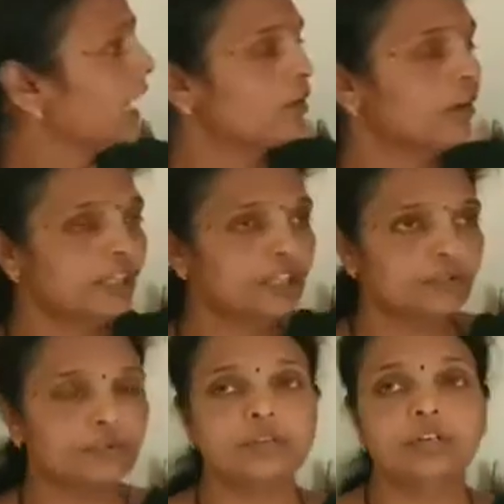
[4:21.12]
According
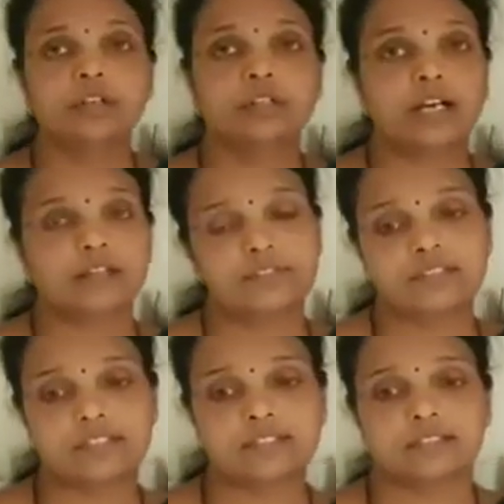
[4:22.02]
to
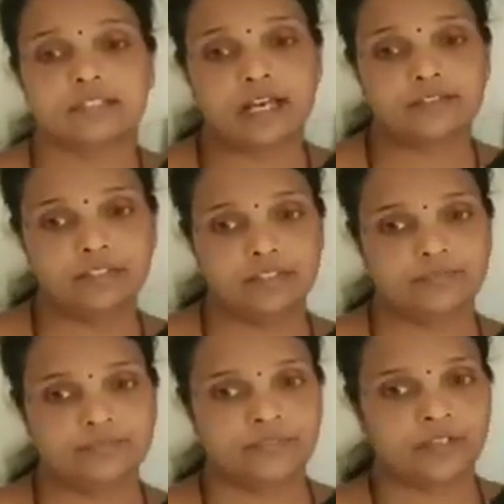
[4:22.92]
Darwin,
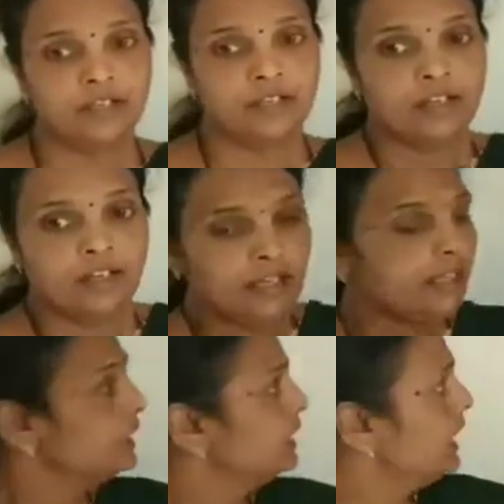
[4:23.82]

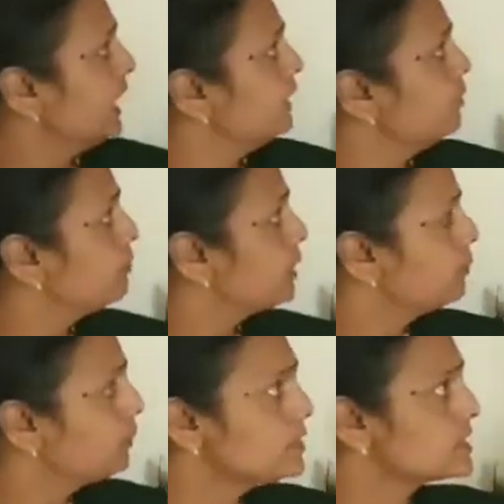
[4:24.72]
he had
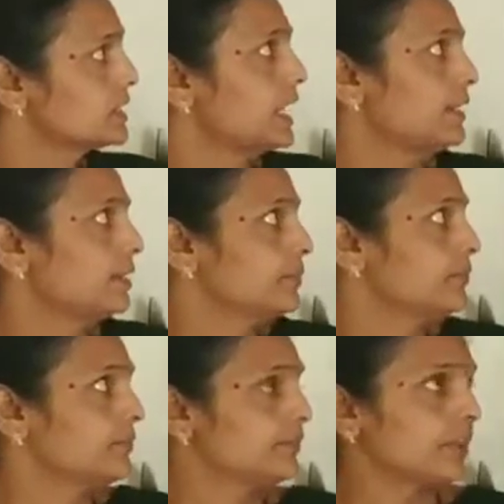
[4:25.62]
proposed that
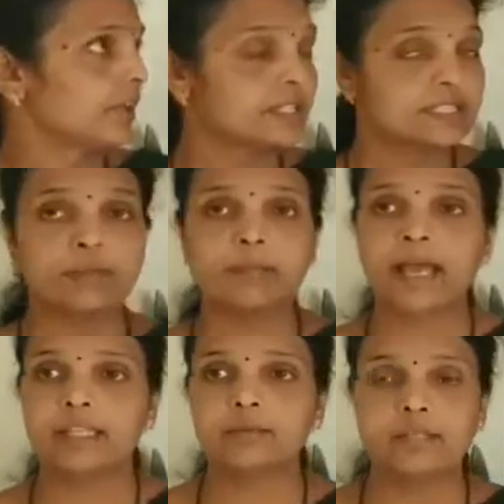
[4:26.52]
some
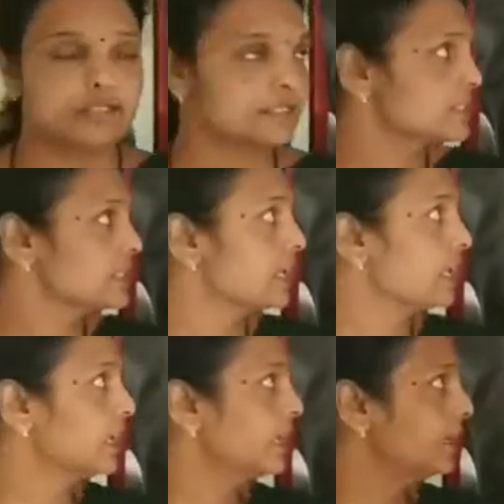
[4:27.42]
animals
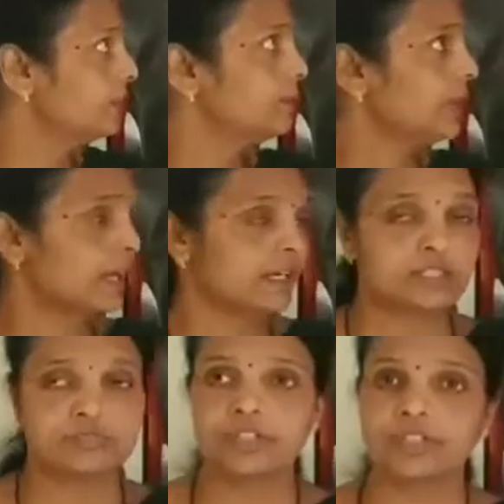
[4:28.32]
and
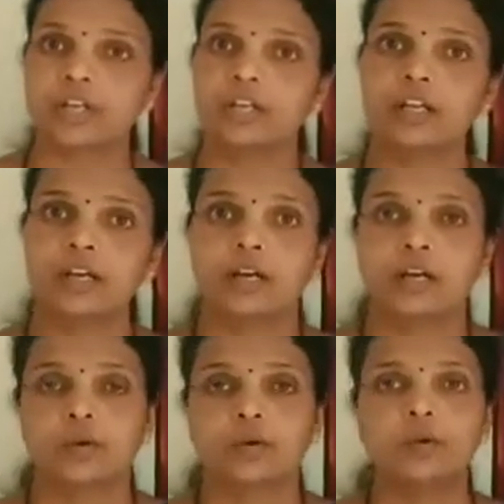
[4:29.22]
plants which are
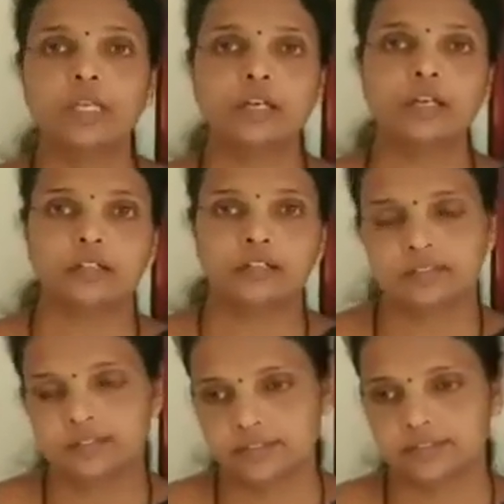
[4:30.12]
growing on
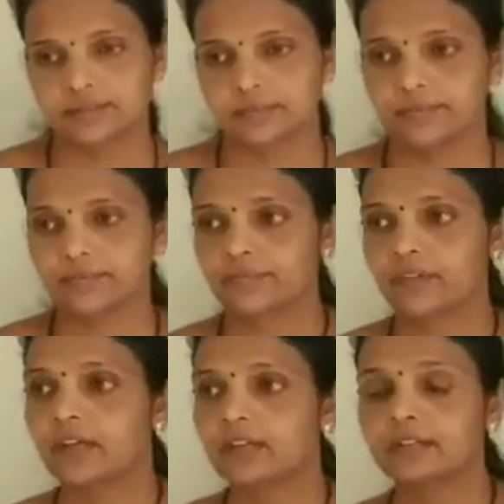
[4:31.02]
earth,
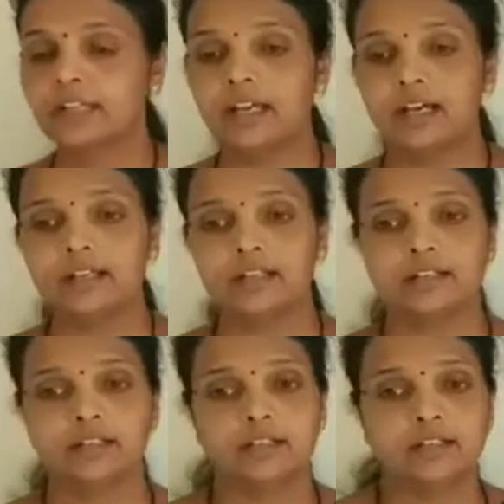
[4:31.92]
they are
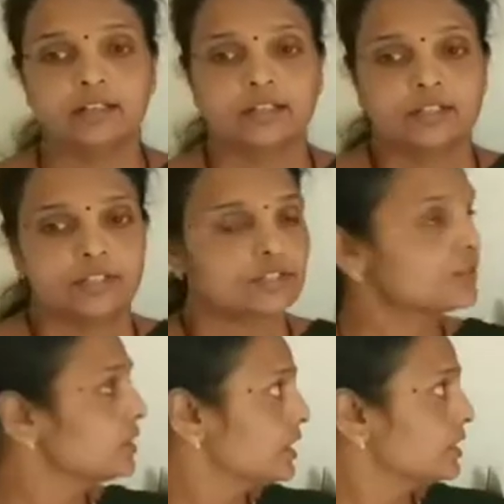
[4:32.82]

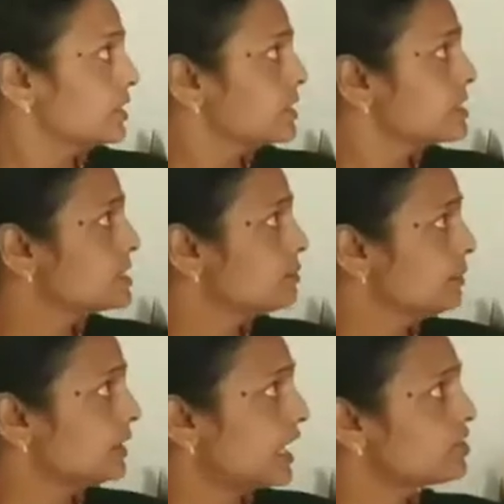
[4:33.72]
showing
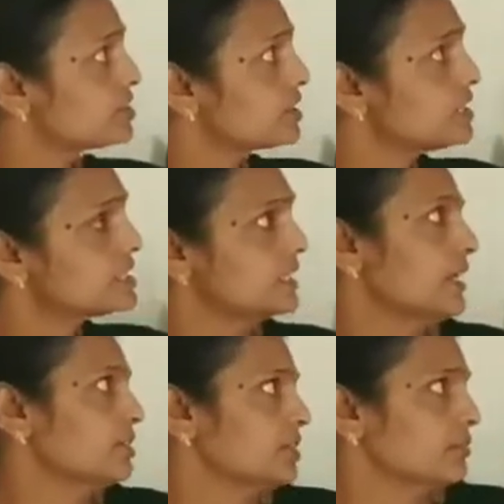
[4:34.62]
some natural
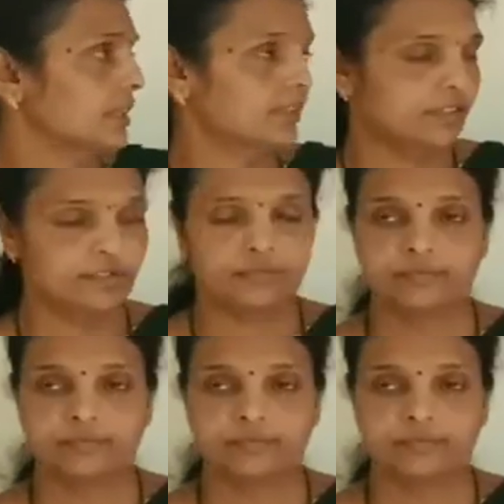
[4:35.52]
selection method.